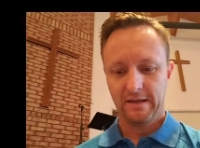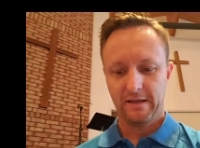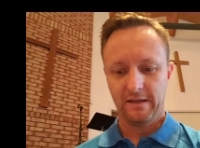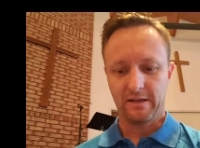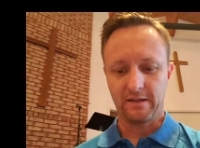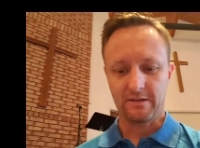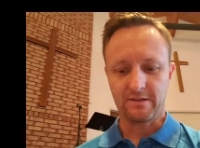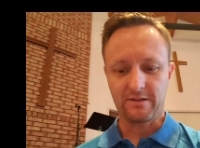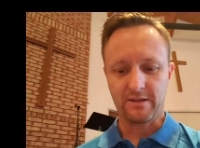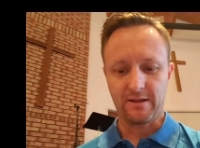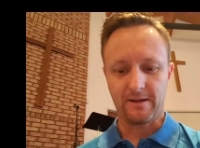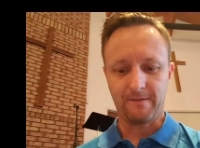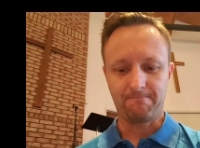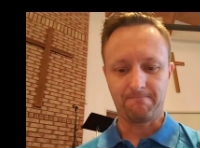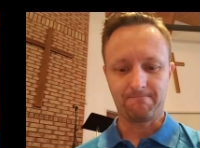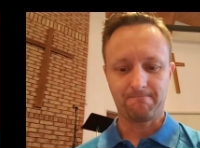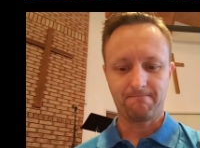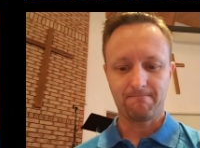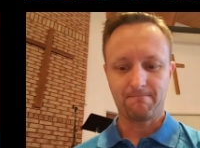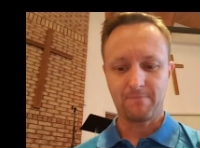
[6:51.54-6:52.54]
is
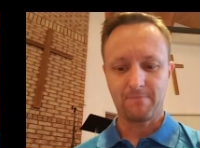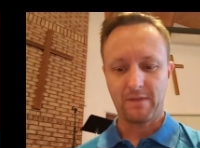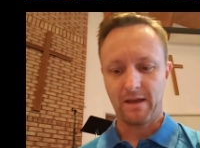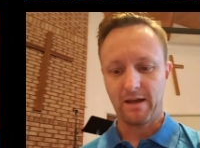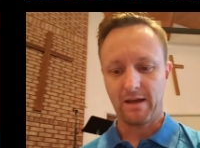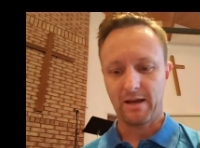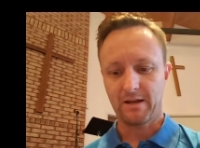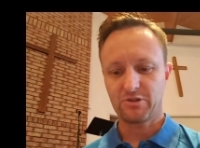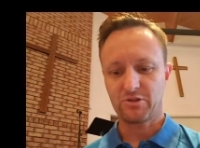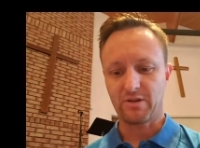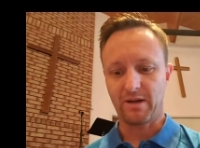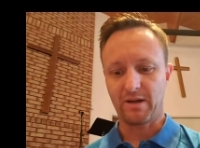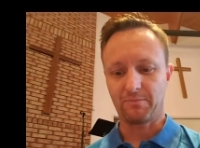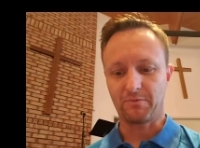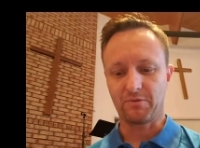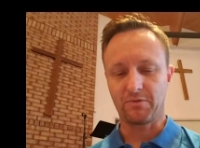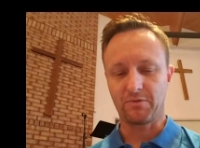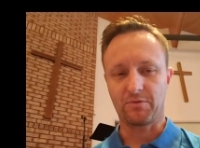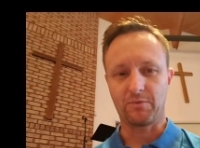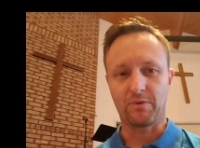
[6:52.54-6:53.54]
um, Acts
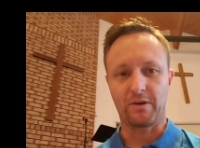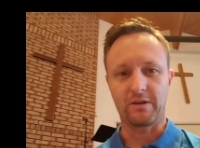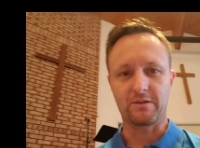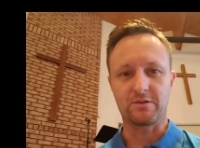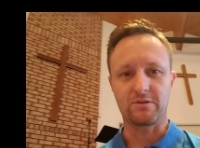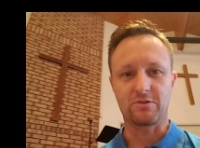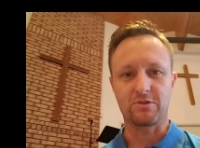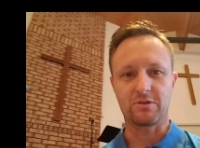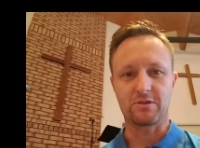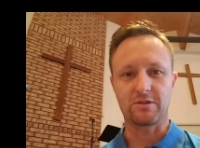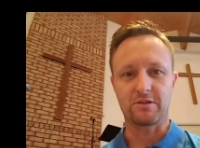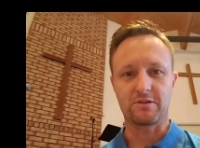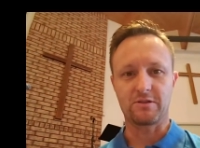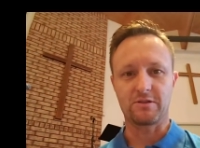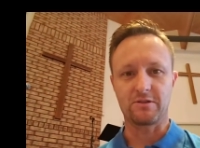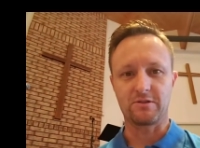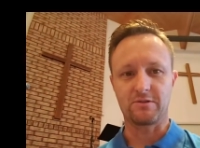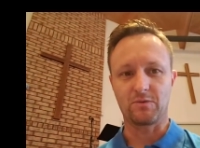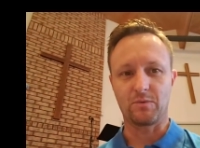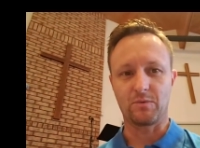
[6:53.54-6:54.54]
chapter 3. So, just
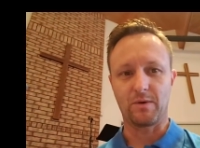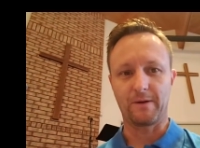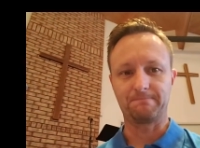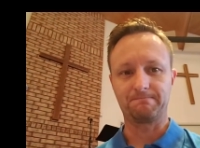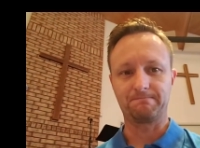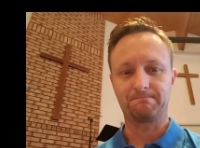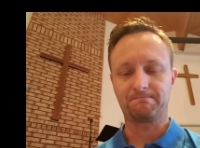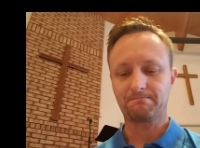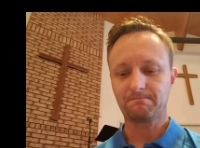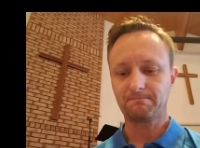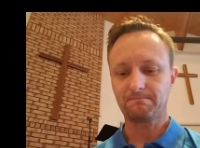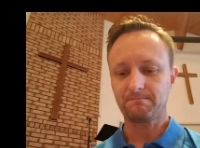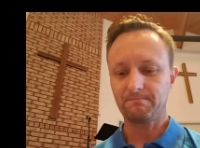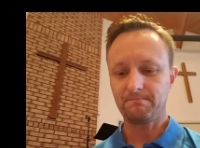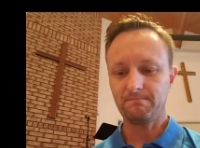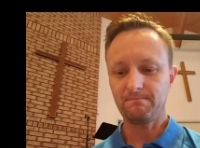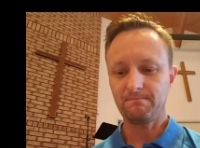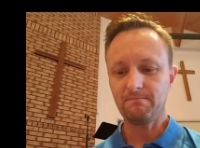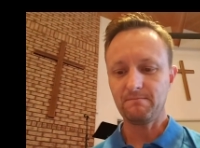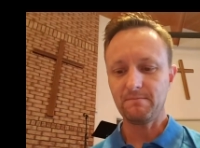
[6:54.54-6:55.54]
listen to what
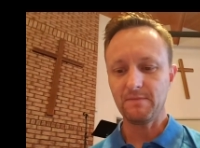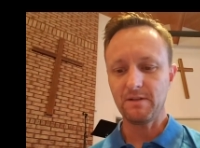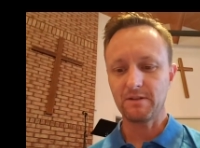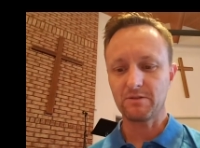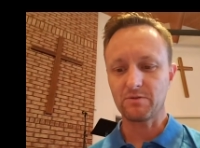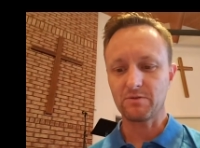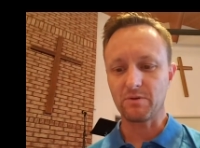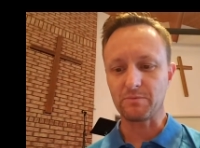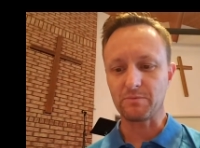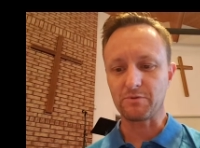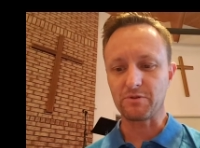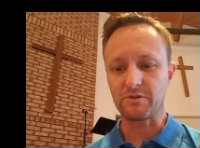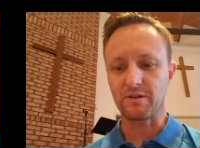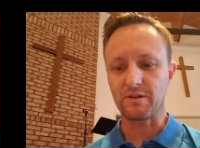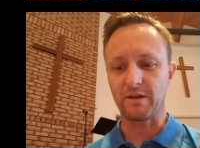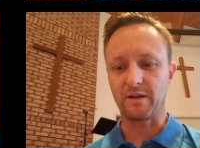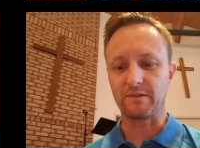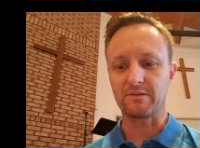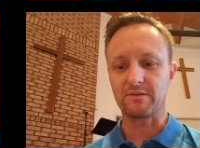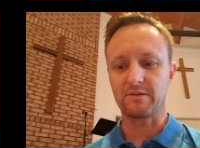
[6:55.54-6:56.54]
Scripture
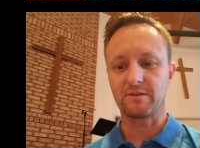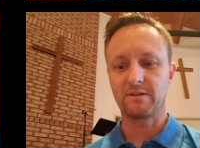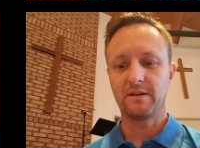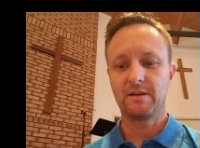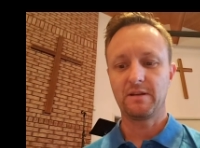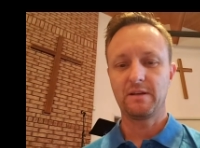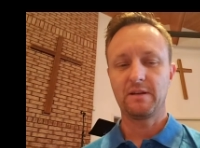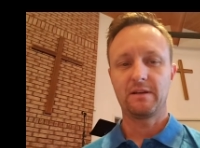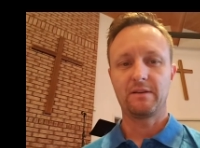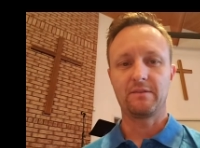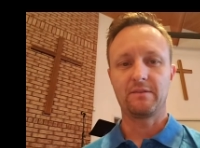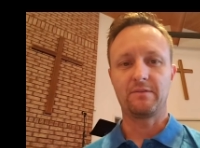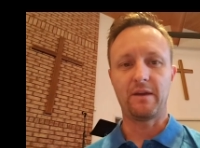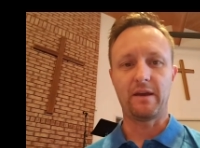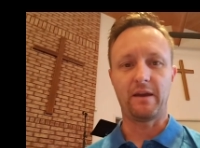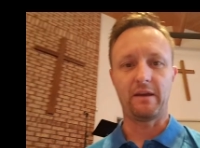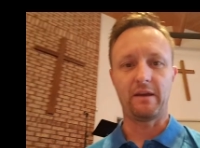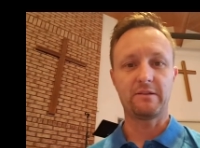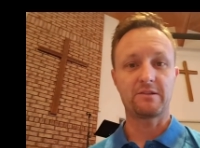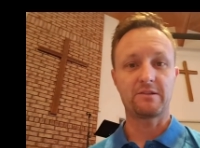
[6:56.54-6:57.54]
says.
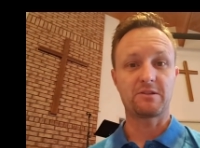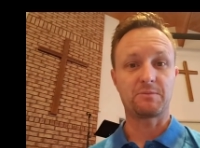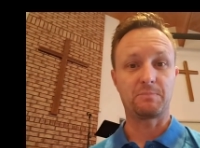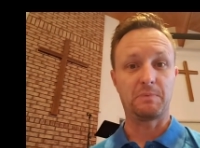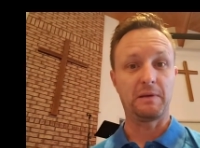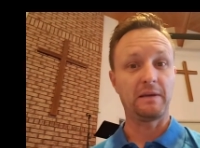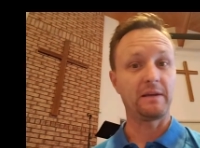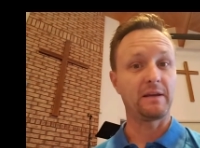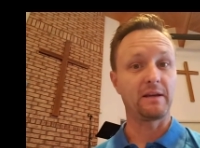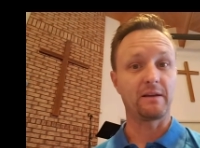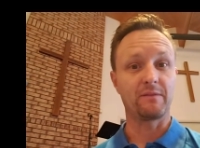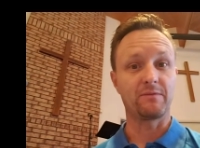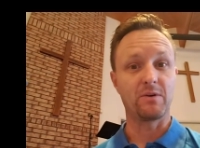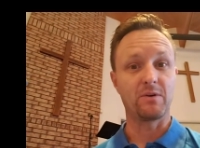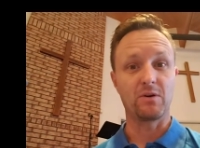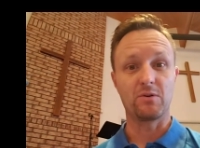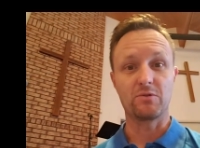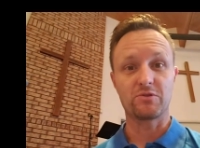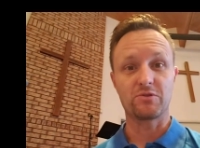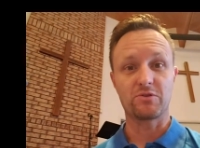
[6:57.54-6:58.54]
They, speaking of
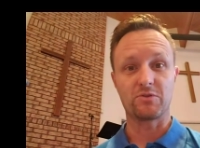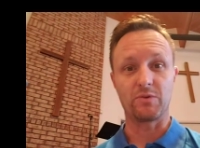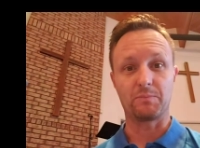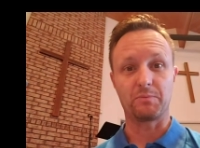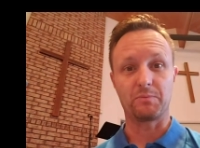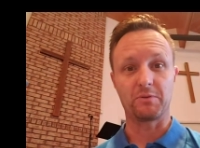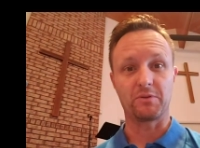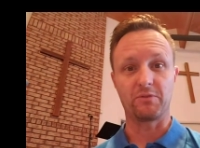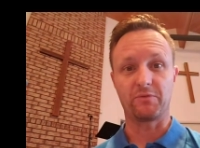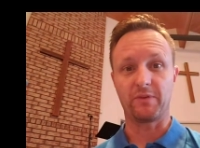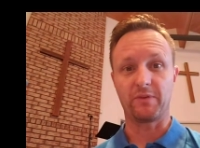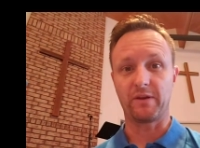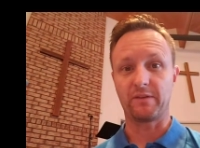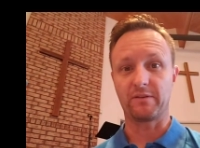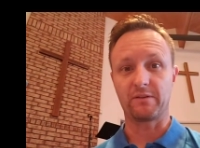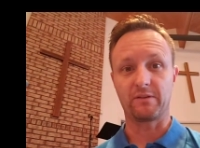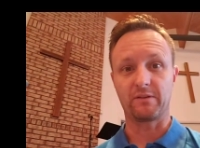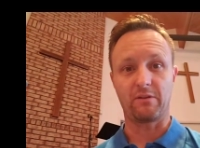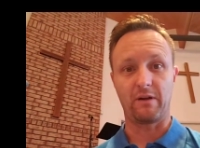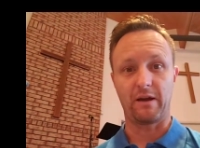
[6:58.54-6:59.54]
those who had put their
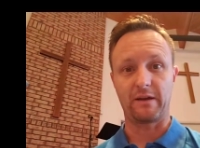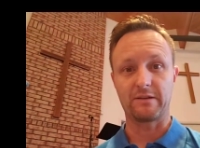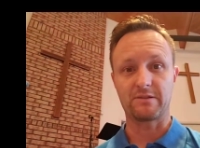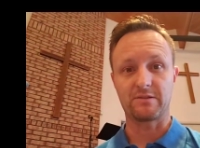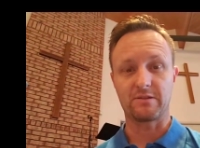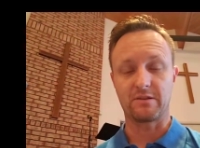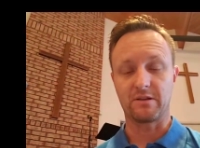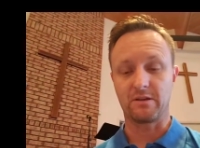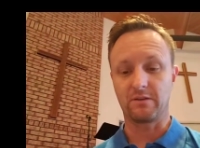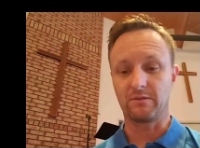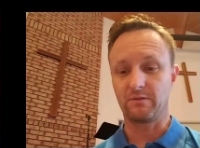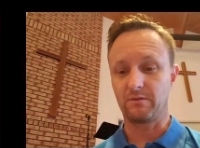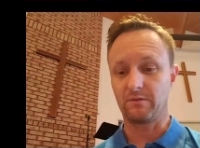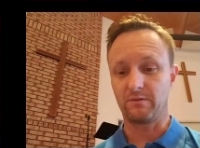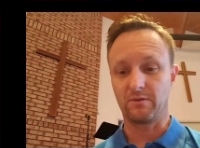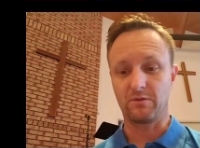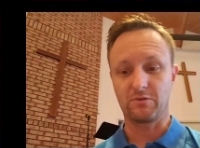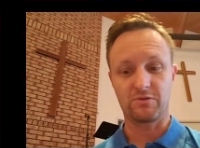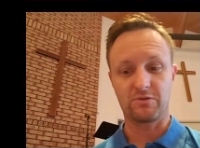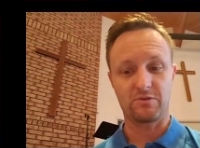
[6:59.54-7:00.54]
faith in Christ, the,
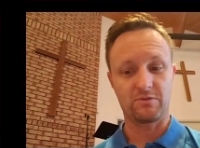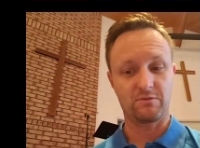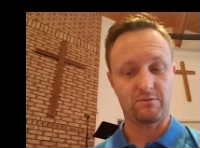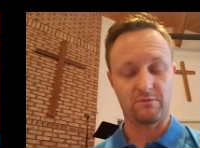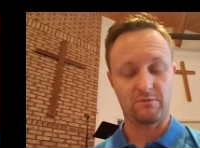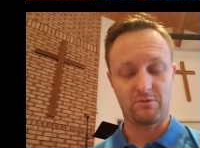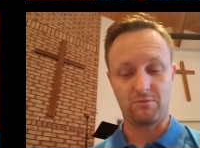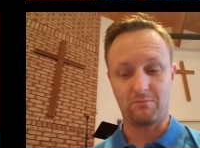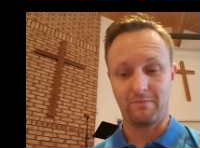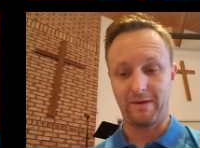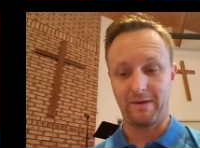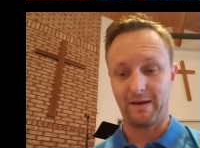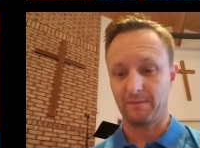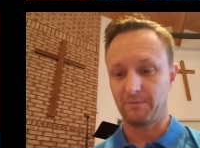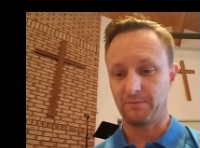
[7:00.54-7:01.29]
those who made